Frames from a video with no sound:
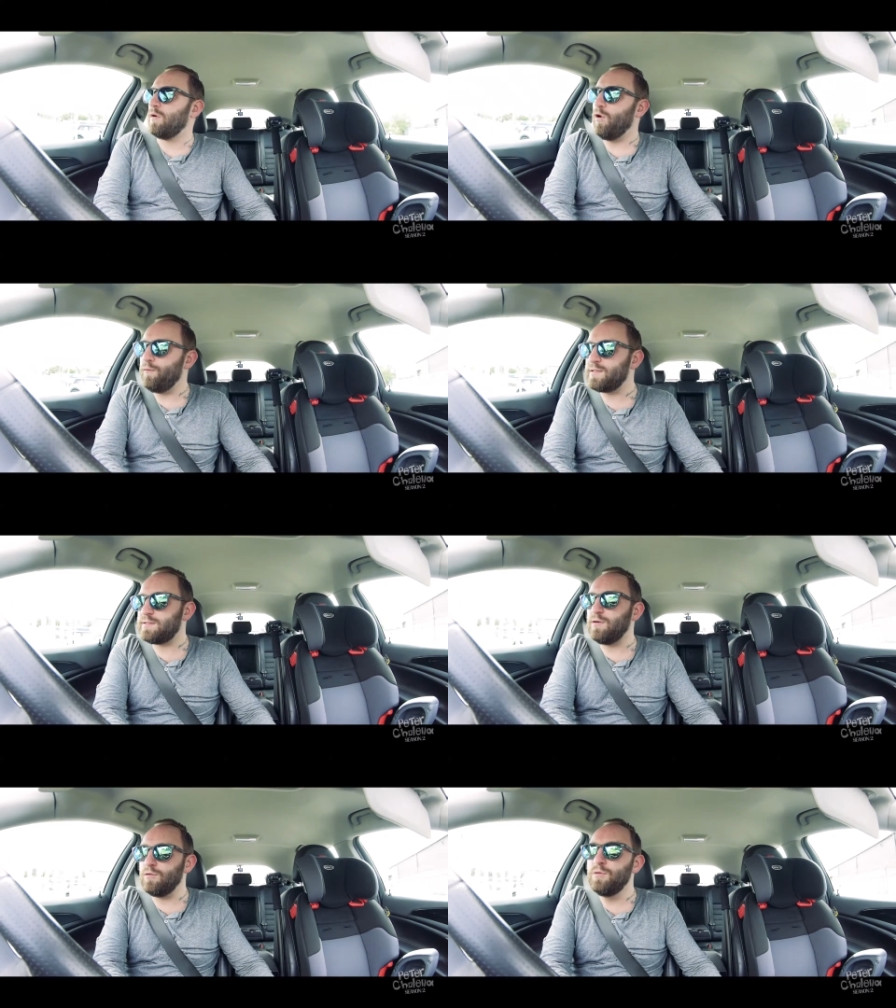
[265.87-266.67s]

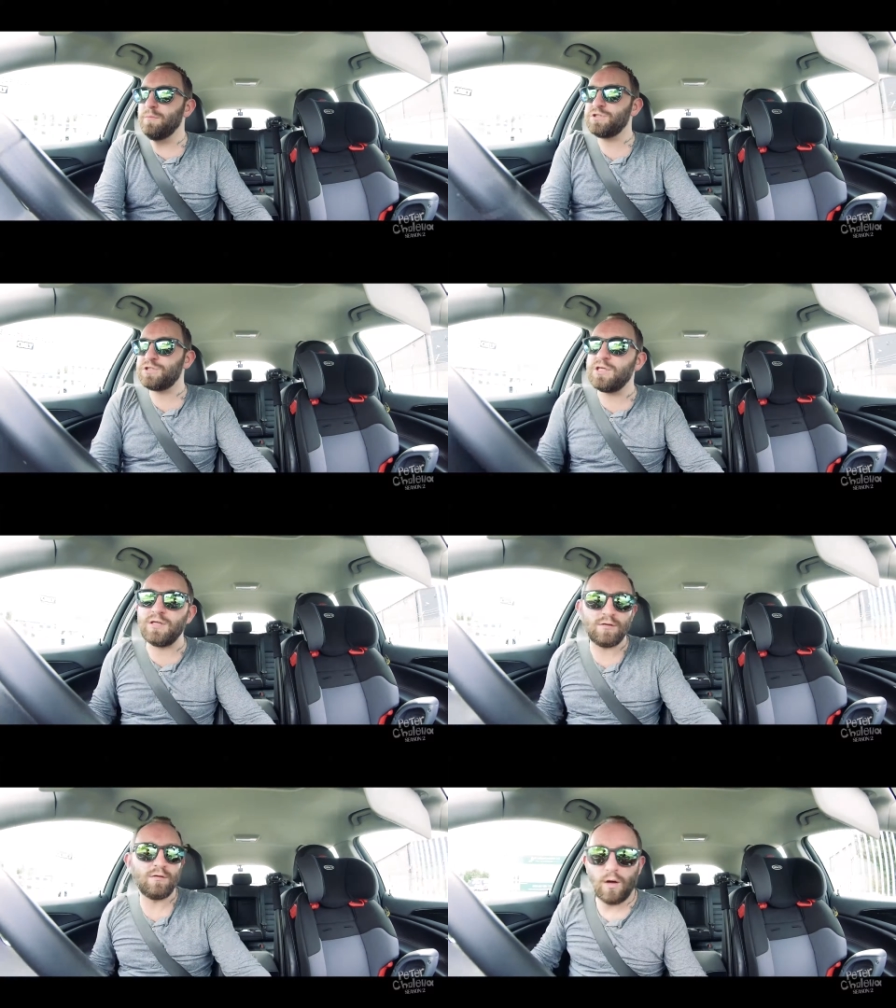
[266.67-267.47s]
Obviously on the
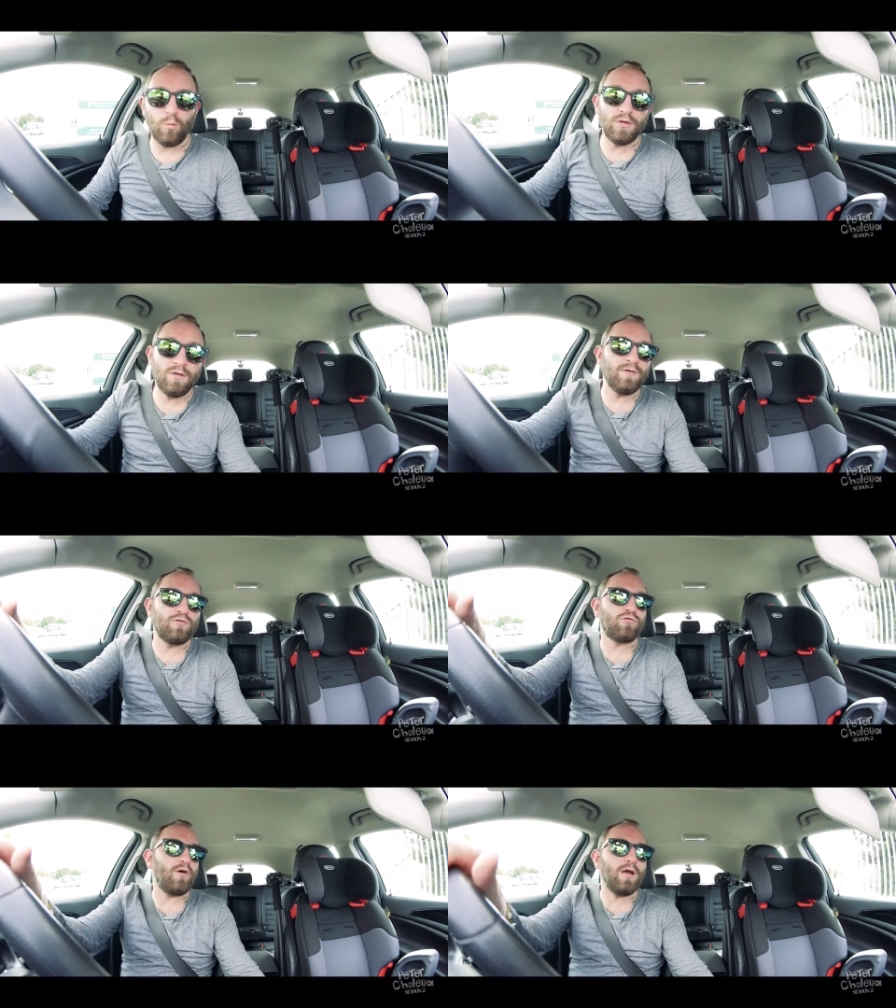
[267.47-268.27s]
machine, I wouldn't even
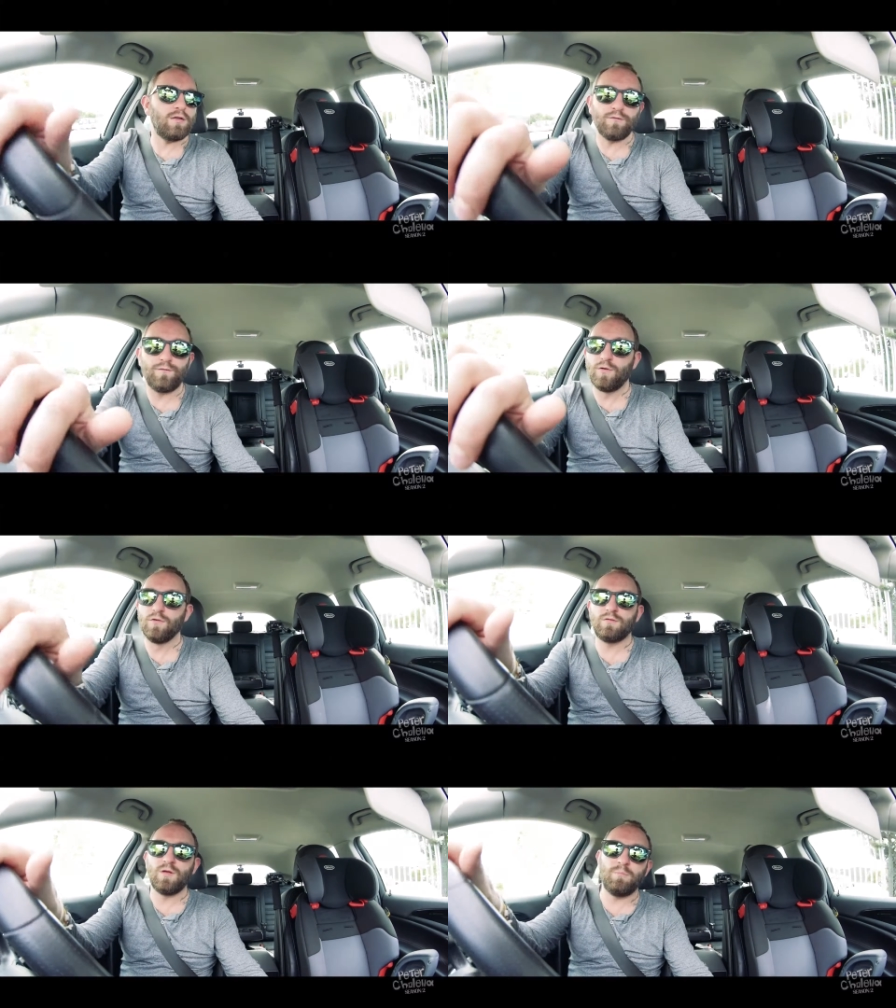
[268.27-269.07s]
try to
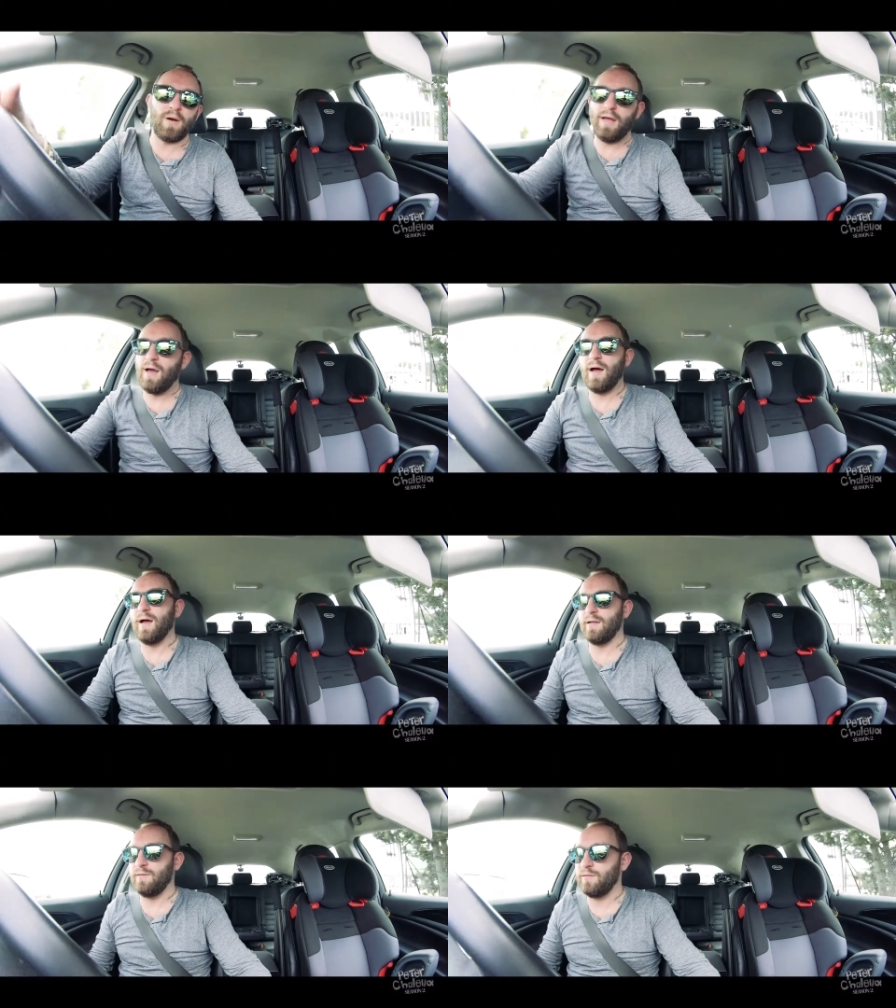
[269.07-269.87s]
fold them by
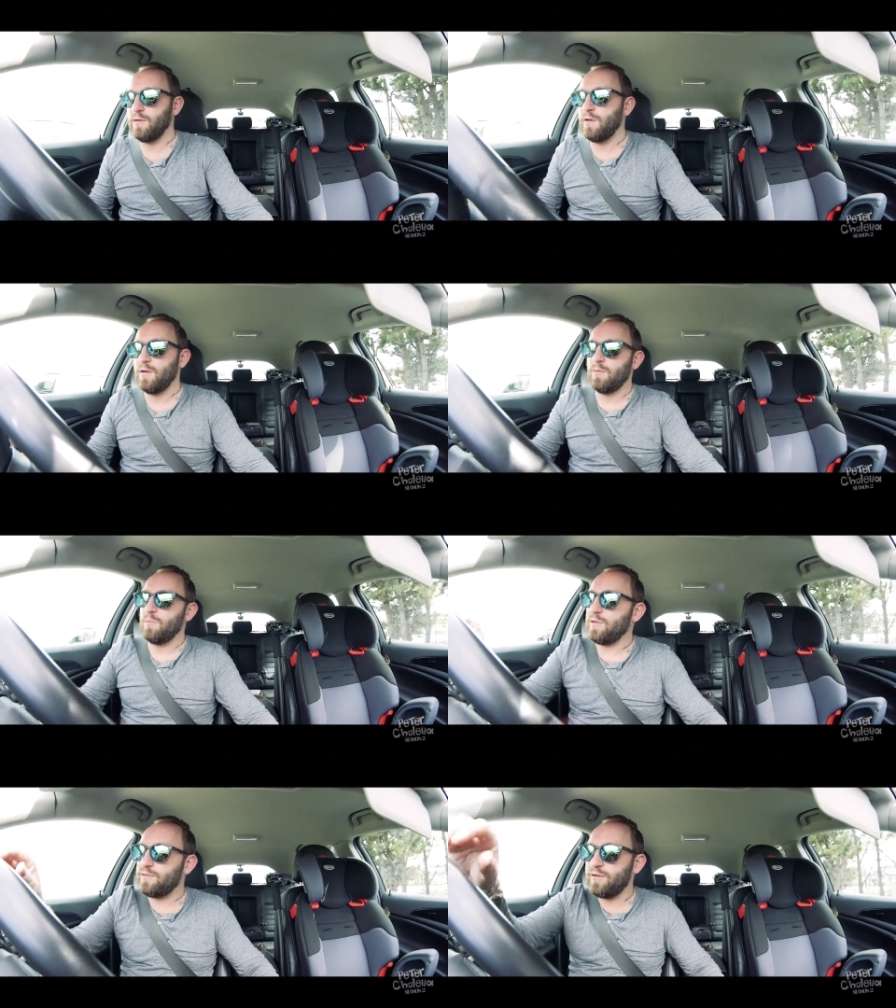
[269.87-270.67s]
hand.
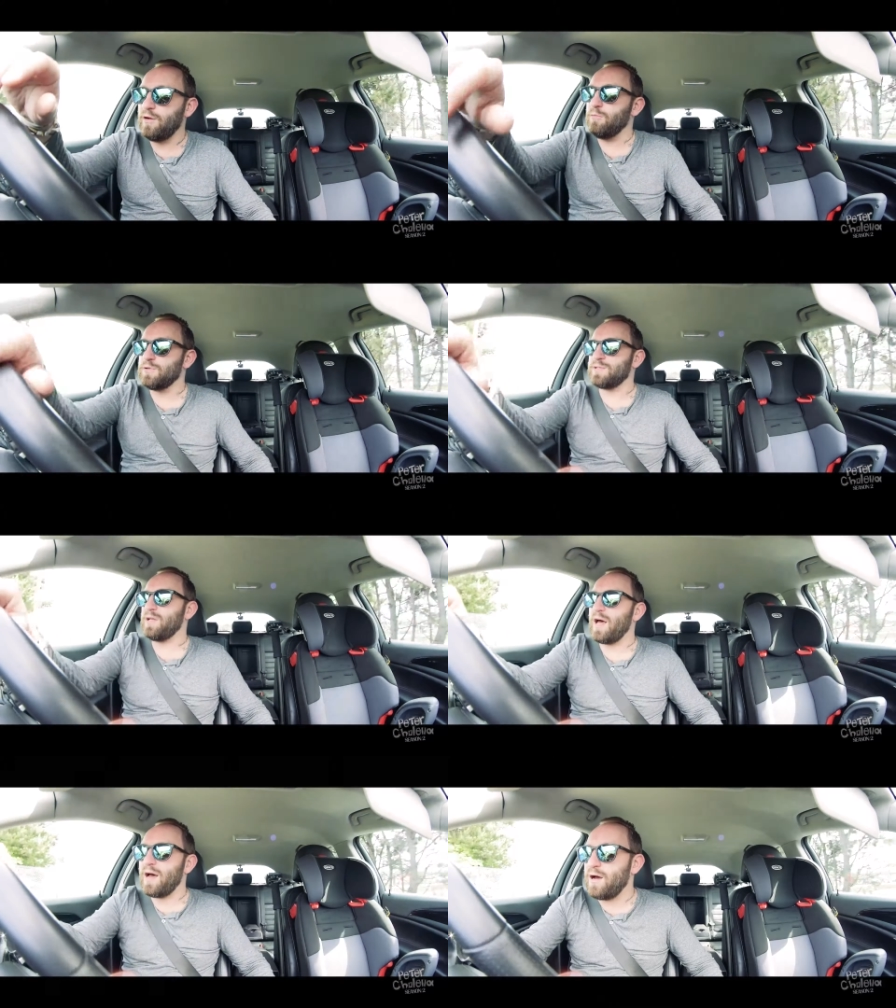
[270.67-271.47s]
But still, it was
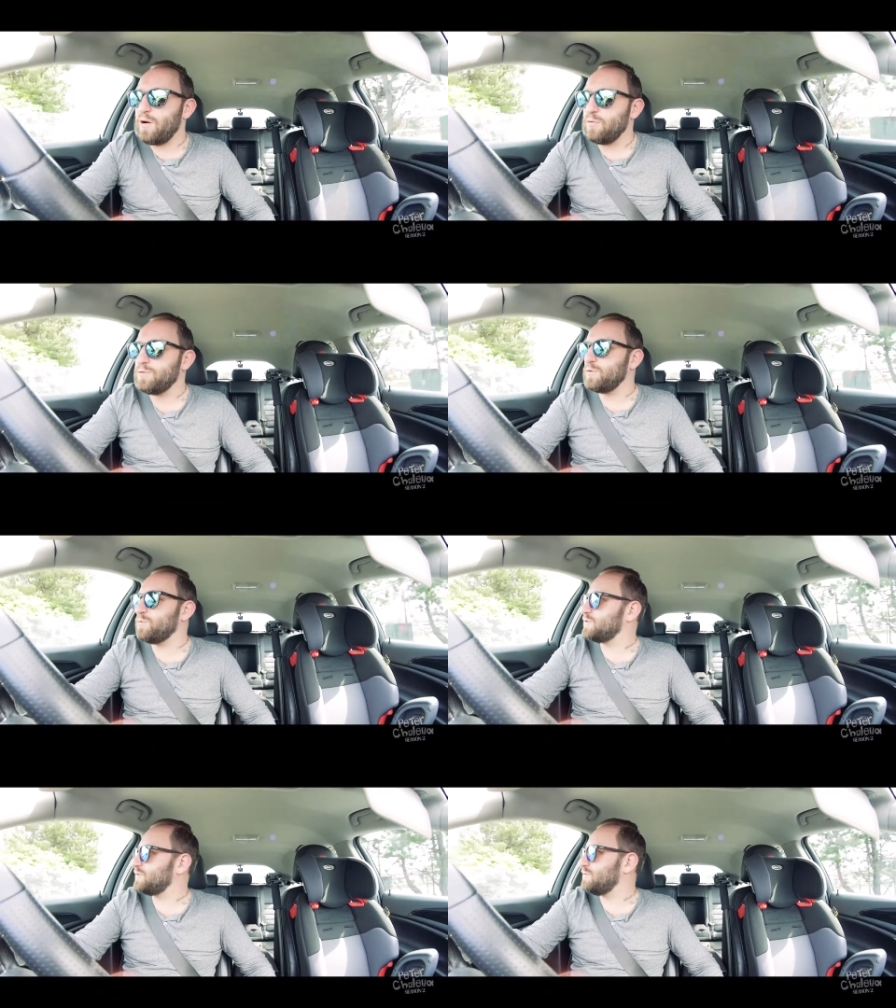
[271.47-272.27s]
loud, it
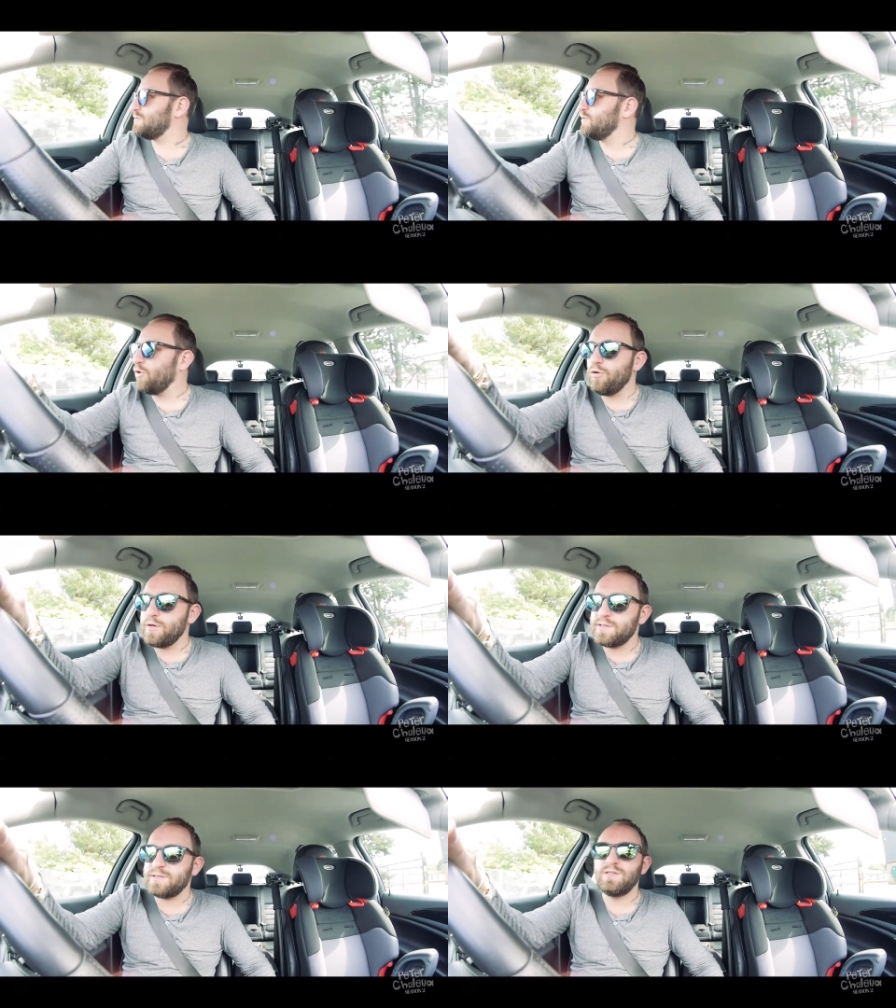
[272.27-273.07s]
was
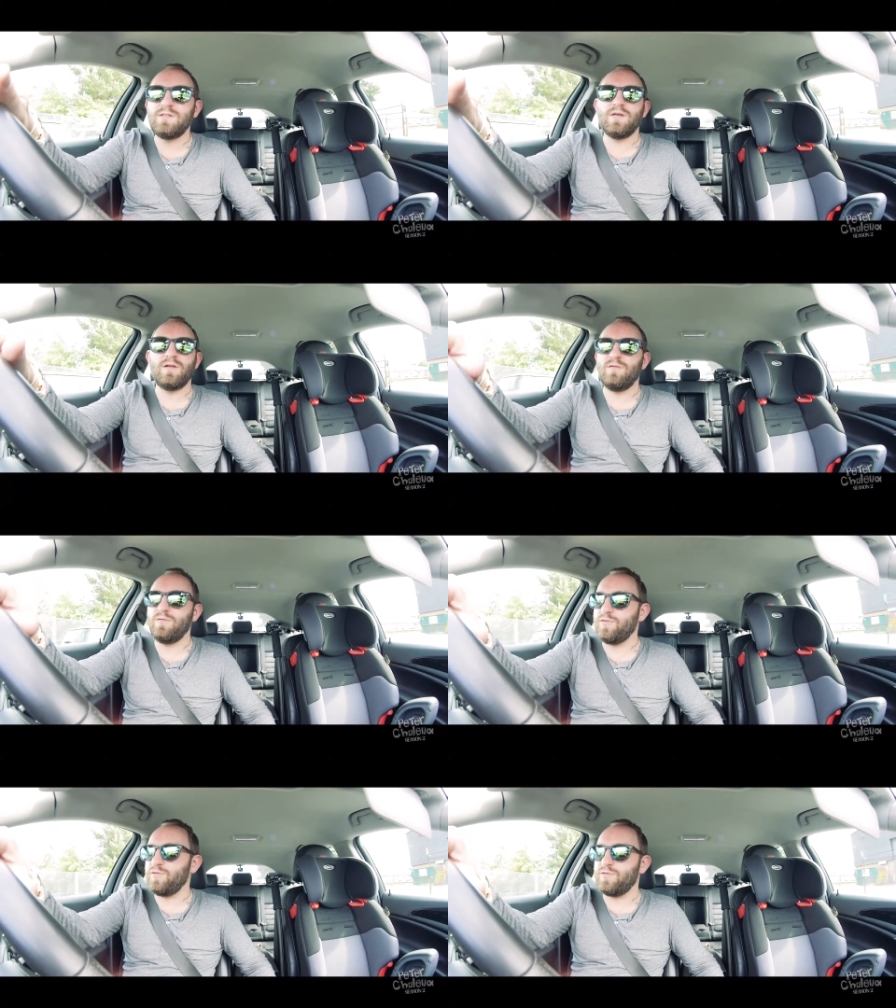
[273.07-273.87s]
noisy and
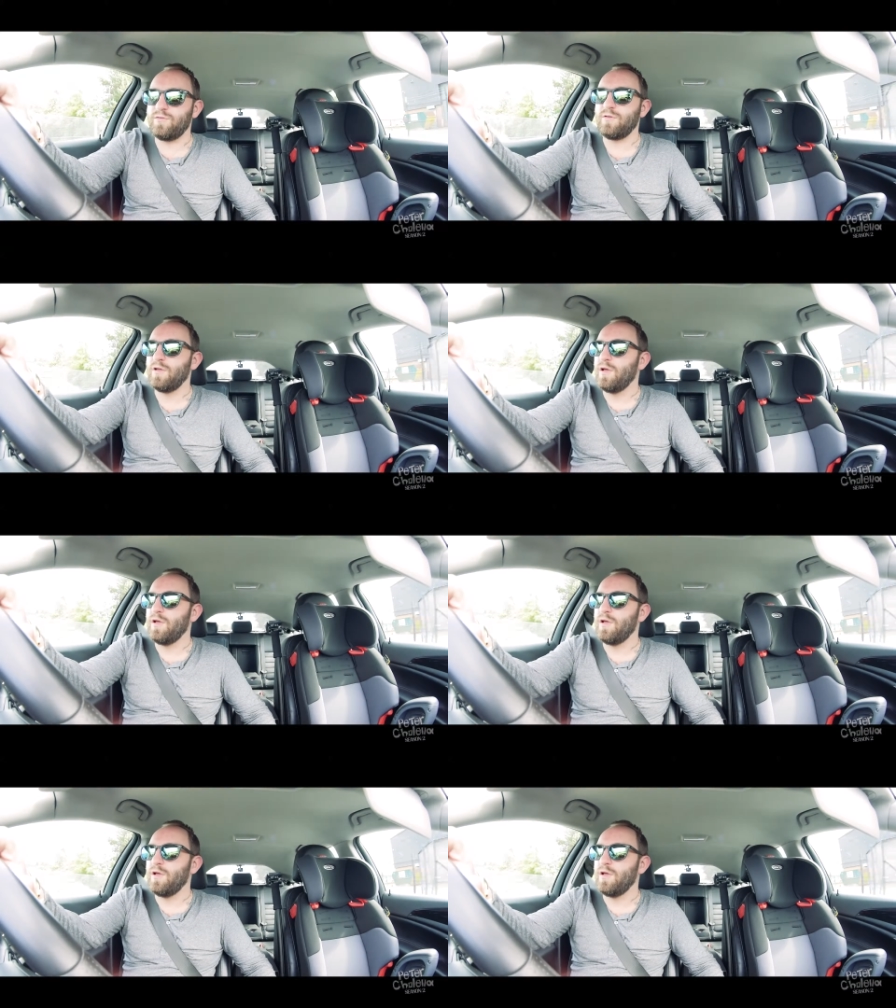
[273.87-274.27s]
just...